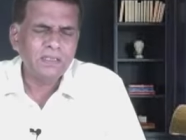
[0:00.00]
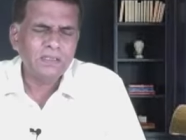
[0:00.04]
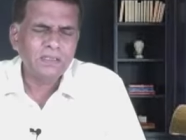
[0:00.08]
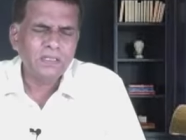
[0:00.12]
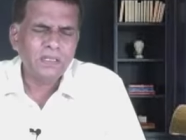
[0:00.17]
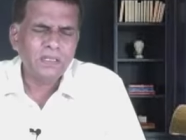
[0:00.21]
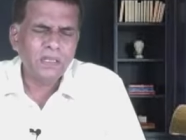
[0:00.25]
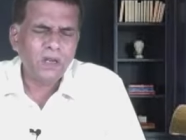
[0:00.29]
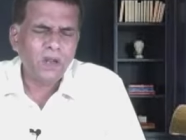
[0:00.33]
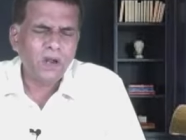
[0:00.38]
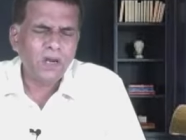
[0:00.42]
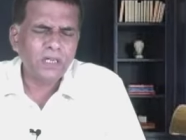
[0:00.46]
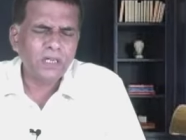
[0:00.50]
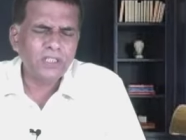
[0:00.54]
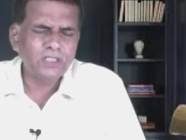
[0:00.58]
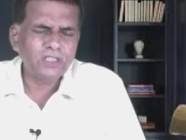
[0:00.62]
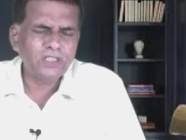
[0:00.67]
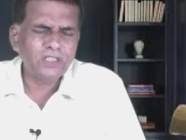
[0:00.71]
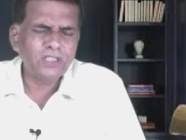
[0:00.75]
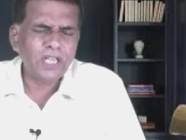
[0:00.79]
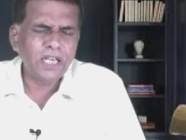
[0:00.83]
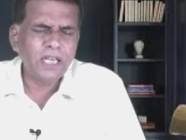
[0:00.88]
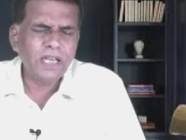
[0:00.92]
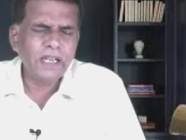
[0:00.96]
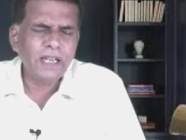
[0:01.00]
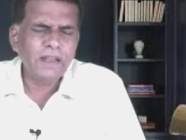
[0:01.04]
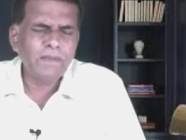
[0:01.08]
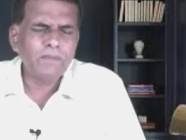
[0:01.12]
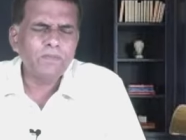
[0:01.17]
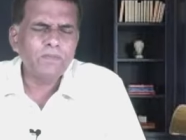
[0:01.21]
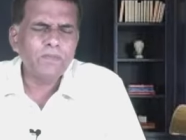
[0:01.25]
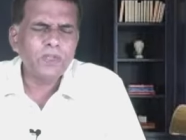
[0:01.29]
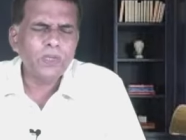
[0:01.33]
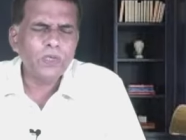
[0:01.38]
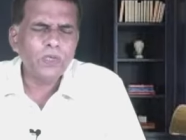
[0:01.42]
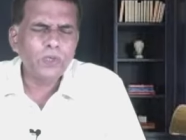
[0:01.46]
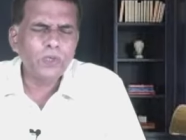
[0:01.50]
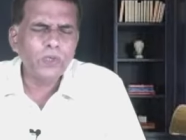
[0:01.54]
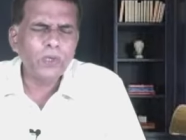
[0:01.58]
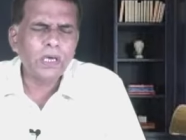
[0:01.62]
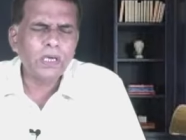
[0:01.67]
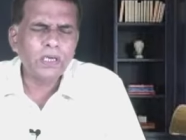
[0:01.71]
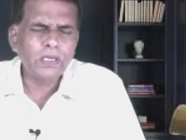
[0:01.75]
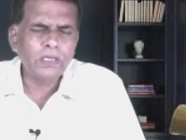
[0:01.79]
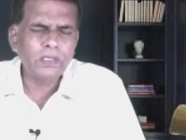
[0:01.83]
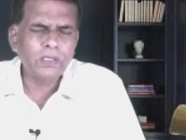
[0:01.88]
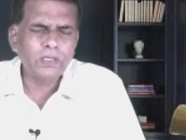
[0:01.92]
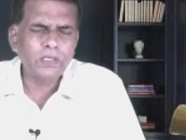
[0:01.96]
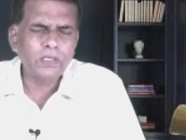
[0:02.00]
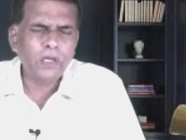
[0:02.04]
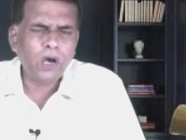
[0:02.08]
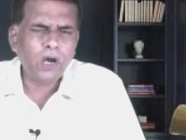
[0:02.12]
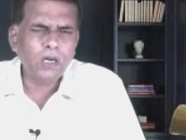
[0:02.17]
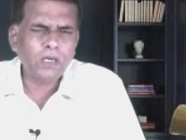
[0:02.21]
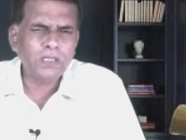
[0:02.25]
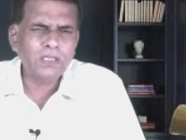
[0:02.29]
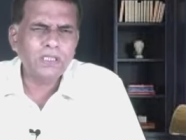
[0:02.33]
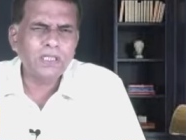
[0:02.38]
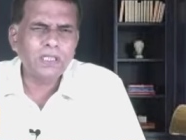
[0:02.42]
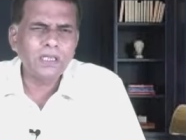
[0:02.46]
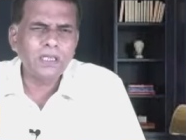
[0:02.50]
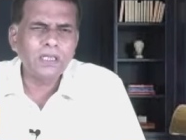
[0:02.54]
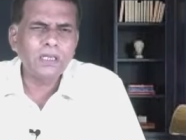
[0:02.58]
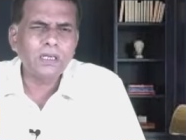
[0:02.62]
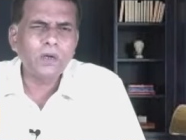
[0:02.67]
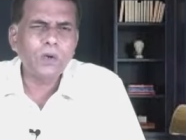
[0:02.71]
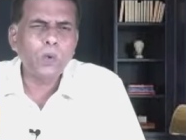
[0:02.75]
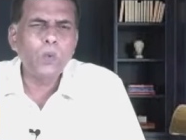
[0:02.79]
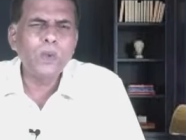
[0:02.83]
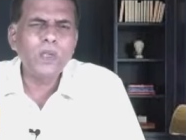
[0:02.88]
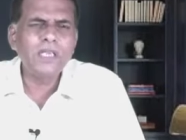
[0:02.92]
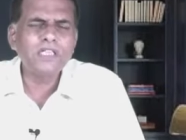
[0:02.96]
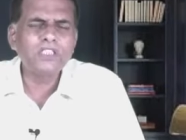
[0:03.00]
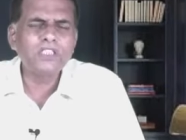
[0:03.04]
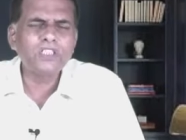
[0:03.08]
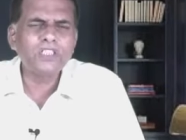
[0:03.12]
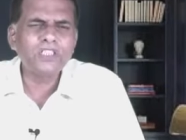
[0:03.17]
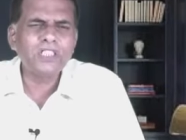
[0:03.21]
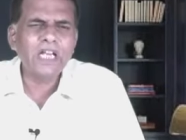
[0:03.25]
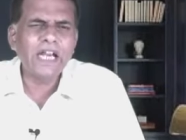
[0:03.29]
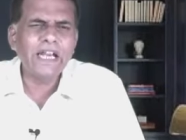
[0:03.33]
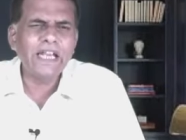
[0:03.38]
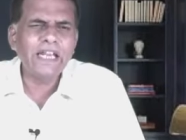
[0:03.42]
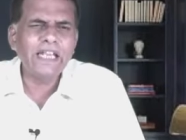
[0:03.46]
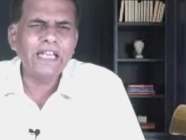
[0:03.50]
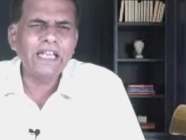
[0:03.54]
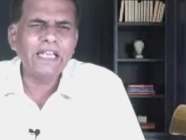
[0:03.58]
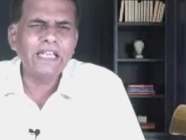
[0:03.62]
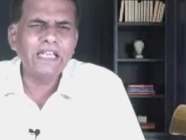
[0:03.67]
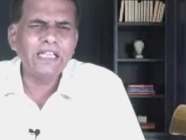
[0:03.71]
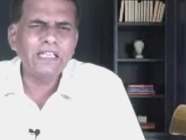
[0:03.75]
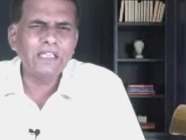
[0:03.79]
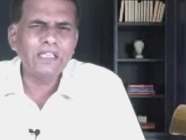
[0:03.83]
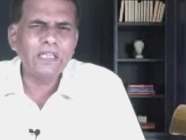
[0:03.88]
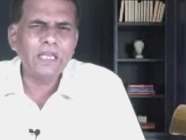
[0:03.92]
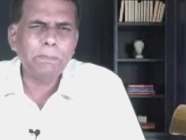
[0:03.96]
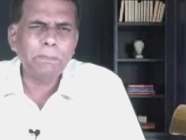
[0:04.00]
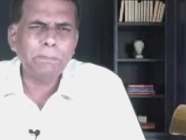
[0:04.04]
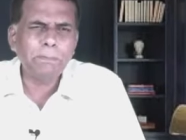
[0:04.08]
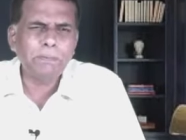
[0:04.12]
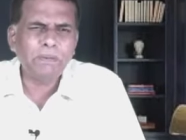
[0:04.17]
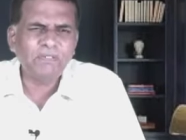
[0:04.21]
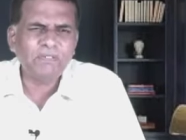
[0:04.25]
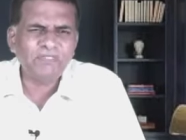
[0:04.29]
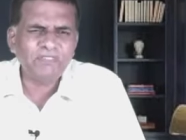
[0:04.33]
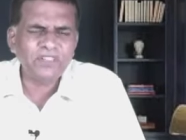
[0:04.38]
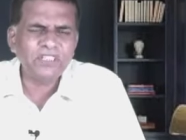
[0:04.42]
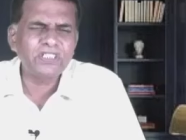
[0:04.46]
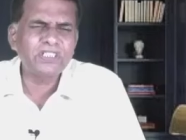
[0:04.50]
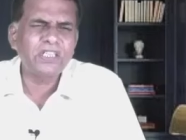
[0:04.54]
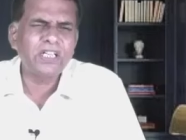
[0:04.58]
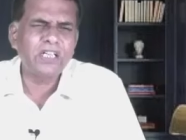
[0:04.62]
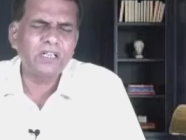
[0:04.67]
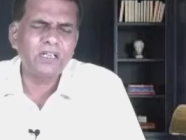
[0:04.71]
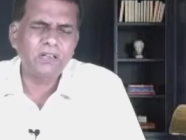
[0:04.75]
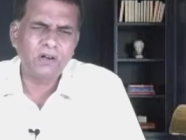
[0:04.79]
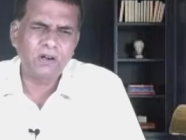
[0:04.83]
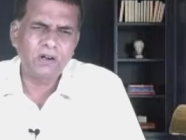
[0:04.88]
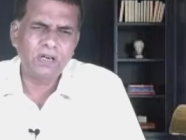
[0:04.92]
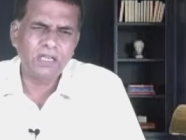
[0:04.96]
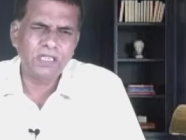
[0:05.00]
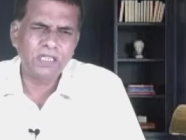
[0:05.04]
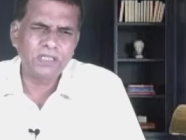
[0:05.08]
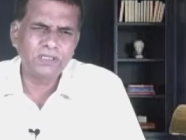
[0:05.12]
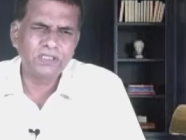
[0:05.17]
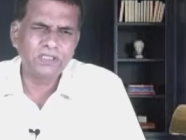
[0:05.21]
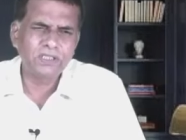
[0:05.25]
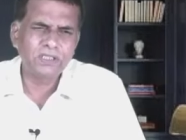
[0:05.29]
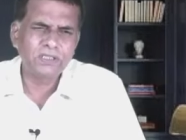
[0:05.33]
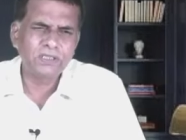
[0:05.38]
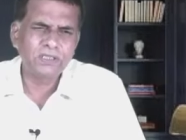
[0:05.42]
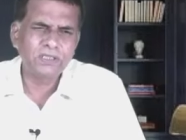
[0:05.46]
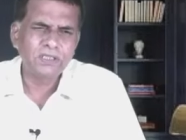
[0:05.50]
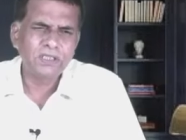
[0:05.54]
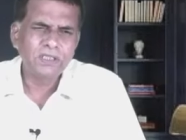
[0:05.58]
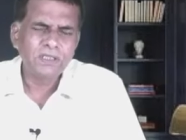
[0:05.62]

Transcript: the lord is telling your daughter will study in the professional college